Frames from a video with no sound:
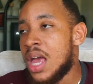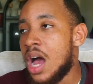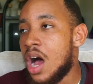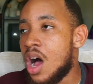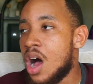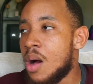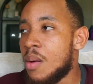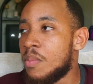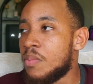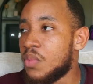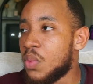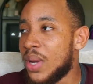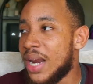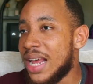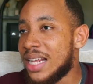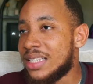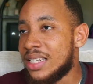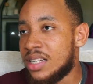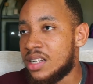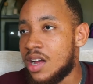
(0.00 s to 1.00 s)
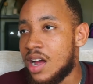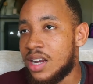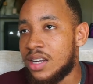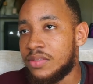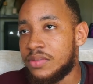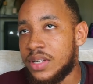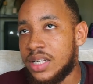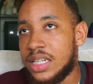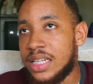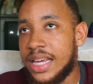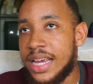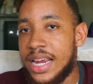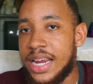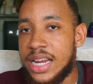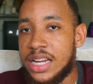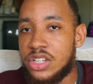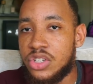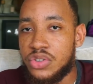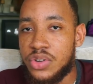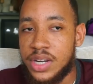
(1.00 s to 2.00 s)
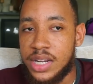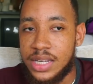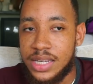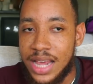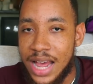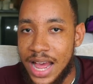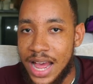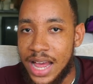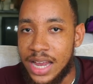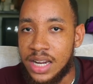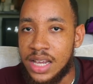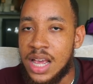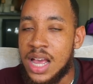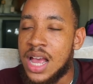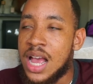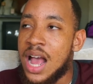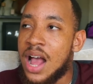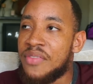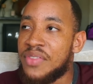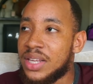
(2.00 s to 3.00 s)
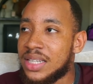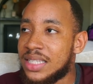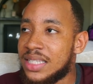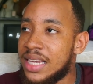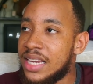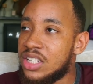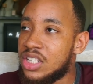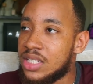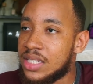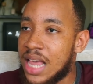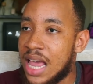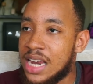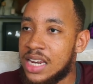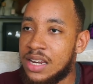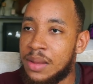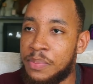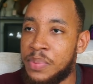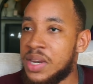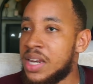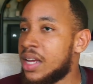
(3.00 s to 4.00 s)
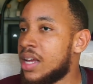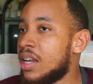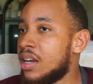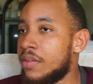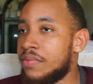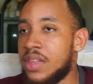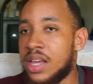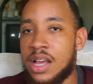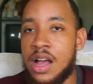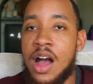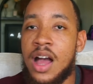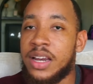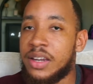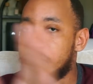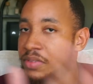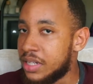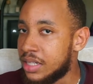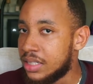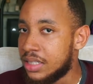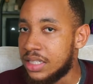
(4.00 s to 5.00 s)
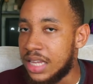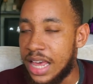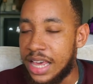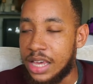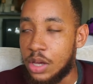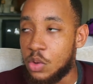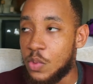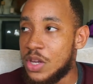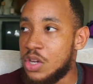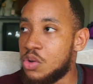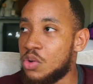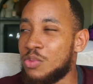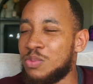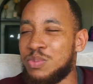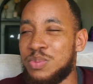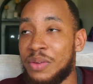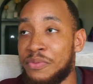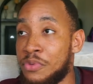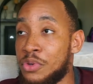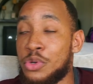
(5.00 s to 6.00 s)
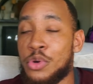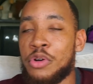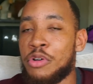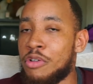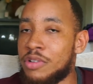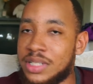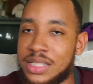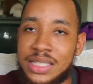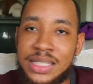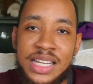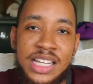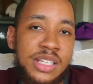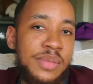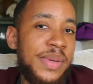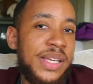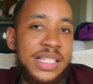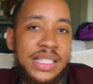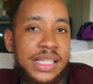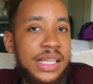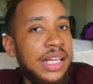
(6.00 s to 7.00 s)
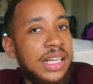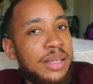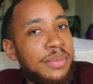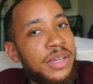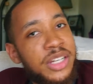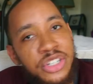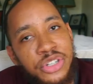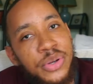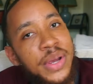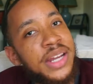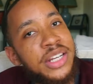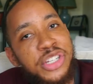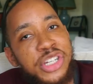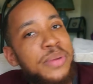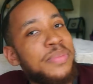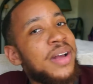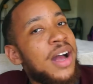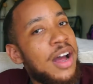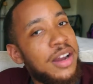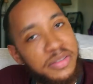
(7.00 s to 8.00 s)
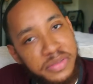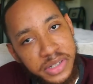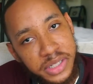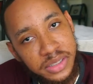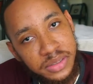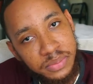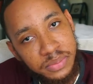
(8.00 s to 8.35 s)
When I did Carnival in Trinidad, the stage is kind of the pinnacle of the carnival. Like, when you, if you don't cross the stage, basically, bitch, you ain't jump carnival,